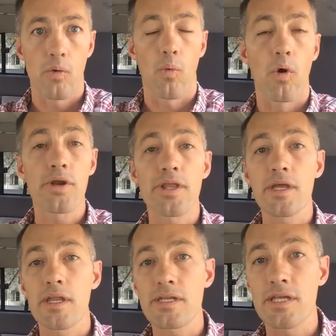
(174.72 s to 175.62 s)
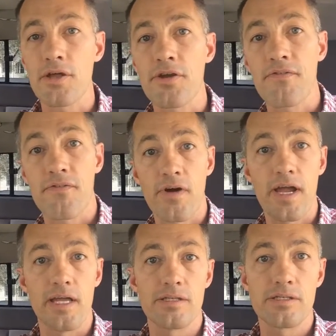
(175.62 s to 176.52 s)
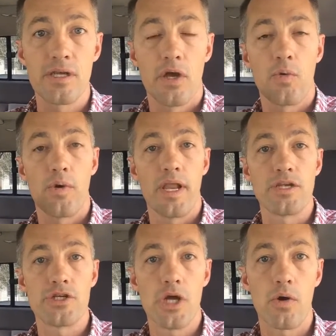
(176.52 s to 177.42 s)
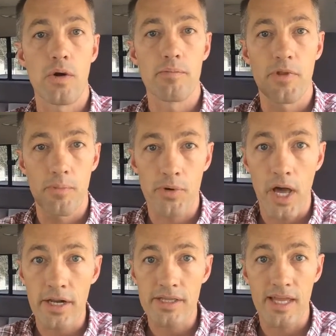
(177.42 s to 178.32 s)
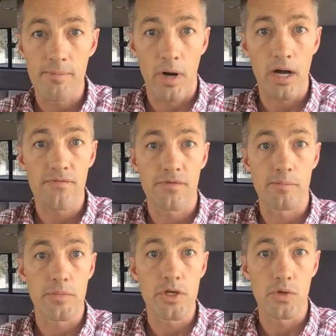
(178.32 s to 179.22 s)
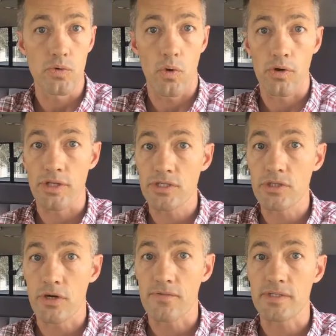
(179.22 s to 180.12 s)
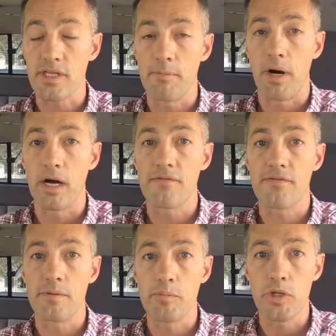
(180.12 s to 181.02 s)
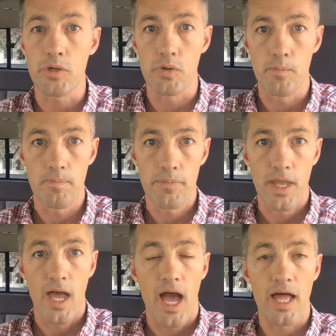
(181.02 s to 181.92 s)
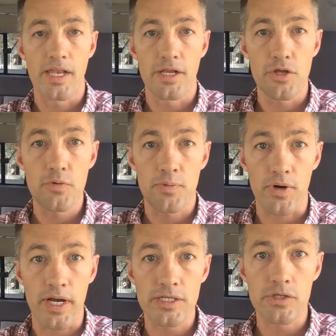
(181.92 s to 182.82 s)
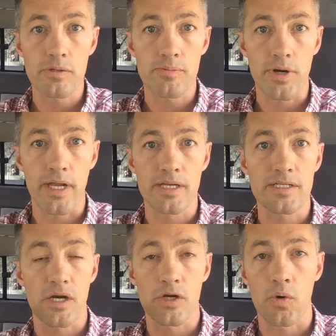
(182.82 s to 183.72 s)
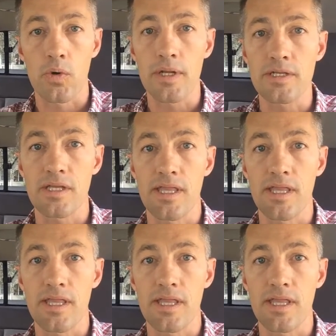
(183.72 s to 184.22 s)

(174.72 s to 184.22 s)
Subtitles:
What are they going to tell their friends when they show them the product they bought from you or the service they bought from you? And then you price your products according to